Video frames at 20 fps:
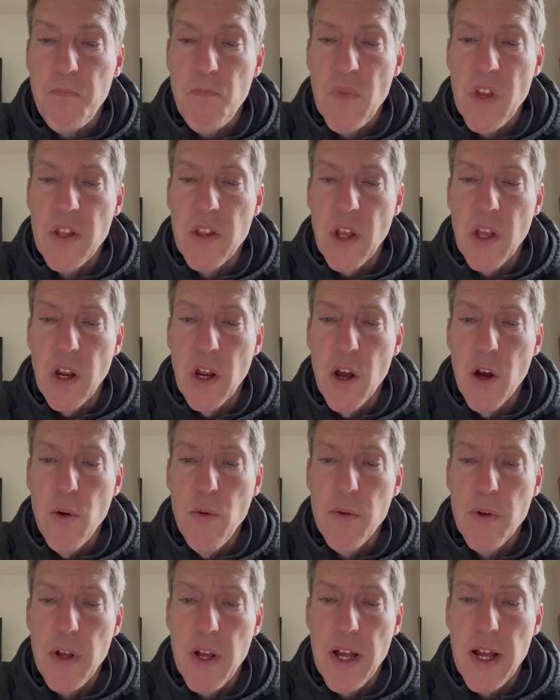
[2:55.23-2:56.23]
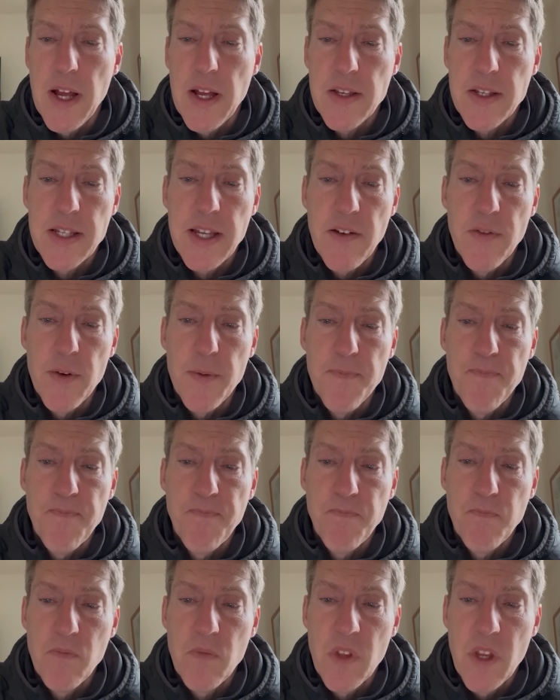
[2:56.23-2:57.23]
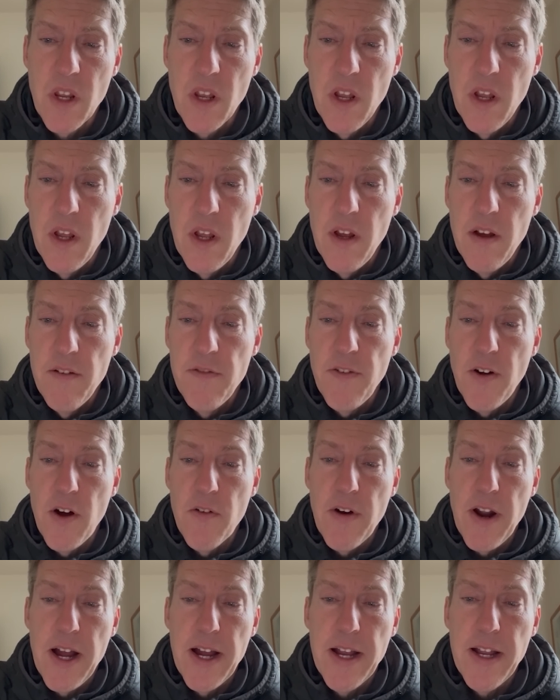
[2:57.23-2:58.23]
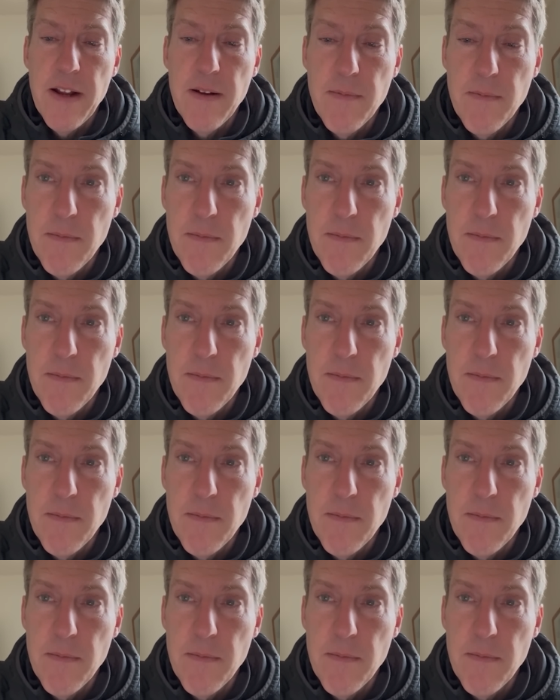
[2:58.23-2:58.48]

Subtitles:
Dalot, 7, far right.